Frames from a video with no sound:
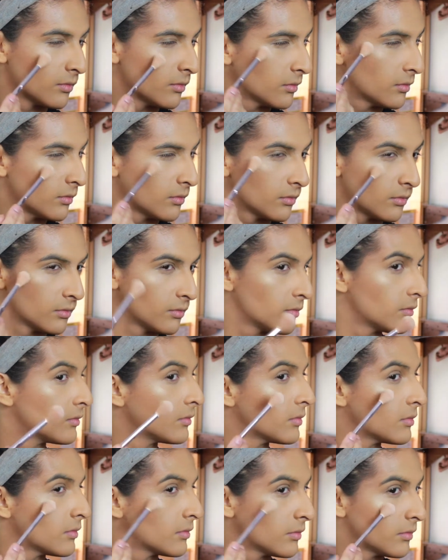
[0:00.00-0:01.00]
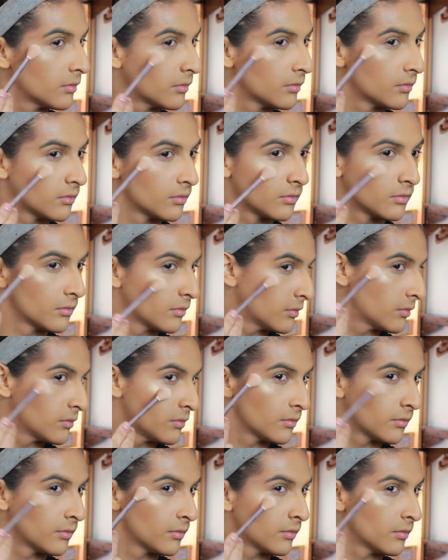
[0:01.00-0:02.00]

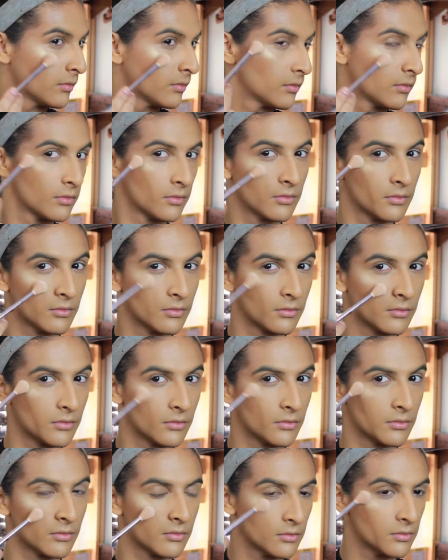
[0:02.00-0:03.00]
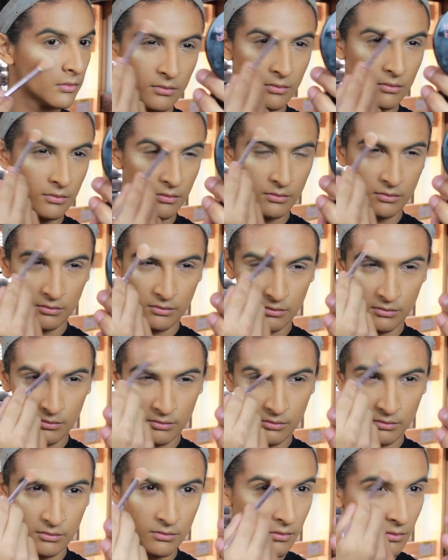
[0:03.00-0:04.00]

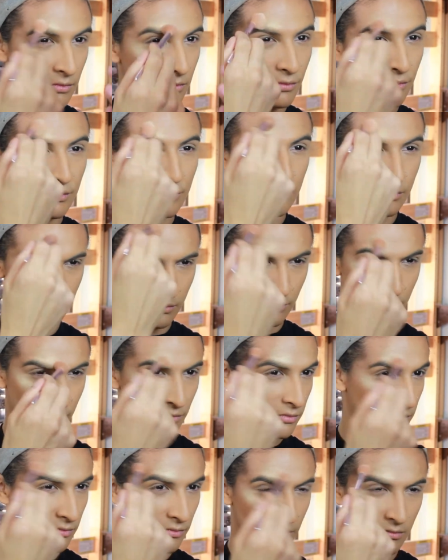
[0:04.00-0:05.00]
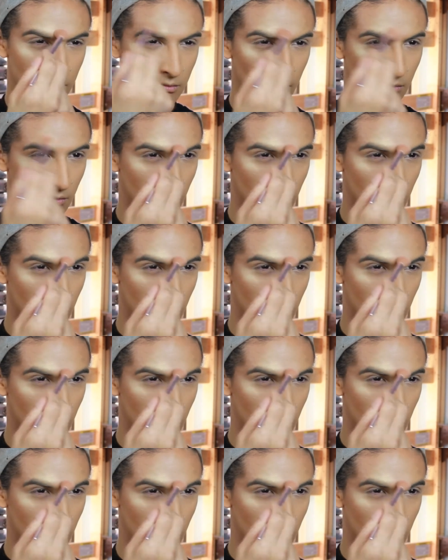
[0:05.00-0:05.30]
No one is speaking in this clip.